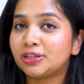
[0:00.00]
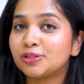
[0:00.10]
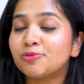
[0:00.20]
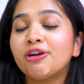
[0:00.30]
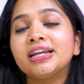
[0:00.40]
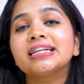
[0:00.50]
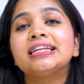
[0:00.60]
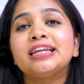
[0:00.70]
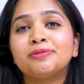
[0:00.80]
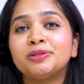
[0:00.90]
this product,
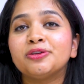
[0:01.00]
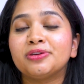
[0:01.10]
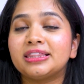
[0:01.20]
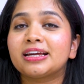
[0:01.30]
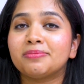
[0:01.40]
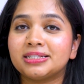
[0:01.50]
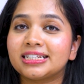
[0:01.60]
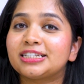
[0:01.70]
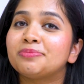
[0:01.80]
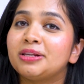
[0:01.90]
let me know in the comment
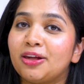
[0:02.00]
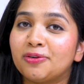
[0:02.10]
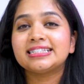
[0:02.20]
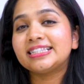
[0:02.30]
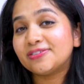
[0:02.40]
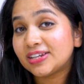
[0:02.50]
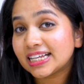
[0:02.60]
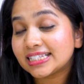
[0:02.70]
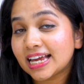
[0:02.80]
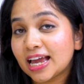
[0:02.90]
section below. See you
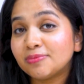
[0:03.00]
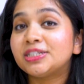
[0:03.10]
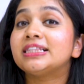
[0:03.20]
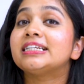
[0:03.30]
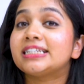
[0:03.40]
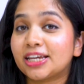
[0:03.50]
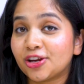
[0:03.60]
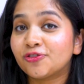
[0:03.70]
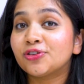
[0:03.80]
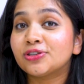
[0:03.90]
next time. Till then, take care
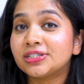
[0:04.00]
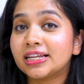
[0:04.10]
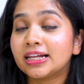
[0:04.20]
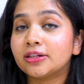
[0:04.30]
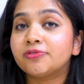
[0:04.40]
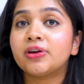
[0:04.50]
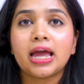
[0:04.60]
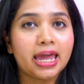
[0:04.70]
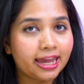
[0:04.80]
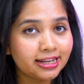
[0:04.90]
of yourself
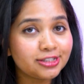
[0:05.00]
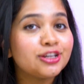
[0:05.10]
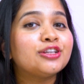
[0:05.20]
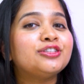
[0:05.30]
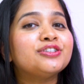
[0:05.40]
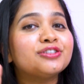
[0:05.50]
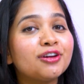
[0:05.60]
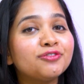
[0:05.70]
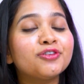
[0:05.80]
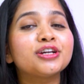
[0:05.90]
and do
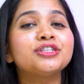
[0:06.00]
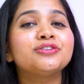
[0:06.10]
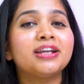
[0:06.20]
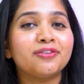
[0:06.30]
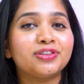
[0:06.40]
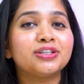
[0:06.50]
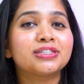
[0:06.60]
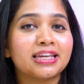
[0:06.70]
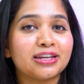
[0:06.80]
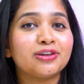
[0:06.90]
not forget to love the
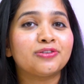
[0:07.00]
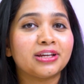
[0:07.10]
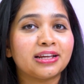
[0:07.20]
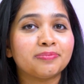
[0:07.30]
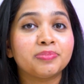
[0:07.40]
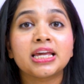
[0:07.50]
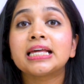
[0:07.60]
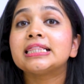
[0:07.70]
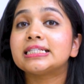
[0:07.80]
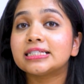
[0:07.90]
skin you're in.
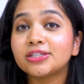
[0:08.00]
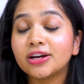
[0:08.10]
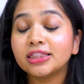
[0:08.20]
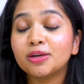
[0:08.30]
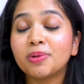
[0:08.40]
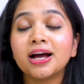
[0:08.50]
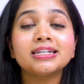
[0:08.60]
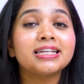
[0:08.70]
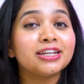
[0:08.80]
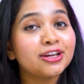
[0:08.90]
This is Dibas
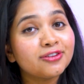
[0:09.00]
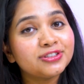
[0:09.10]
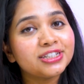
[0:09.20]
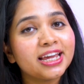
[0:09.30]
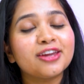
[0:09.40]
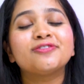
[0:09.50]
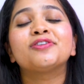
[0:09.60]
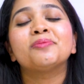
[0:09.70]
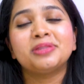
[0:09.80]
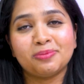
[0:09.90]
signing off today
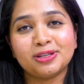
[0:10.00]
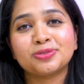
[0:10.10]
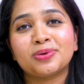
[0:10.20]
from Dibas